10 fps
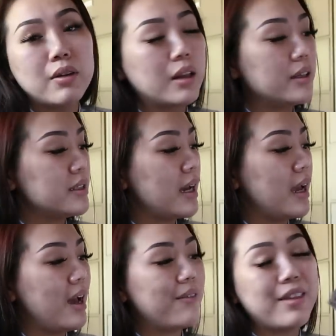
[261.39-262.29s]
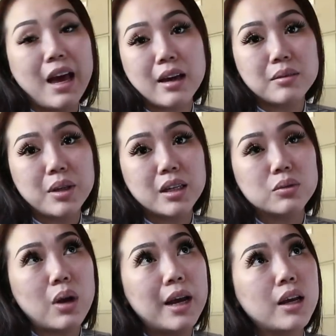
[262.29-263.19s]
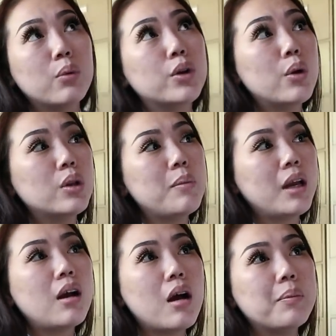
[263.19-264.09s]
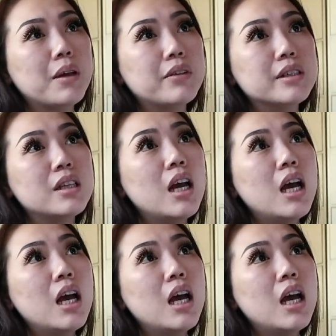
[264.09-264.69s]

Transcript: At least I have that because I we don't want to make a copy of this